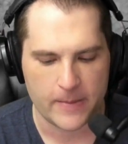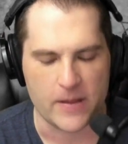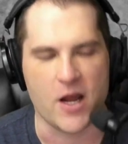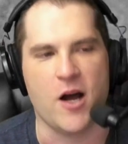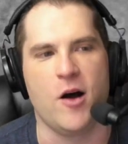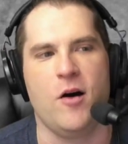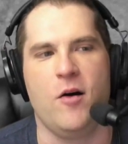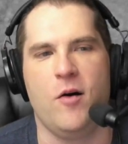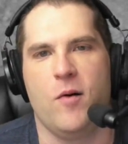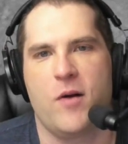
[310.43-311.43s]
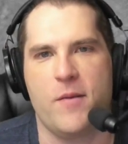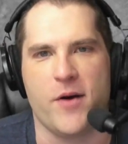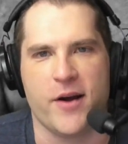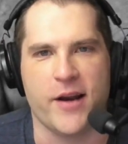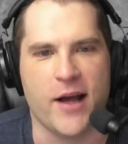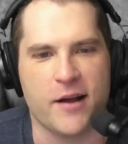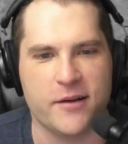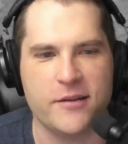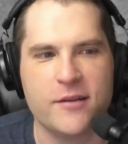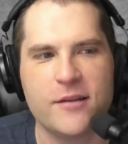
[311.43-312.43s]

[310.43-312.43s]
No, come on, Han.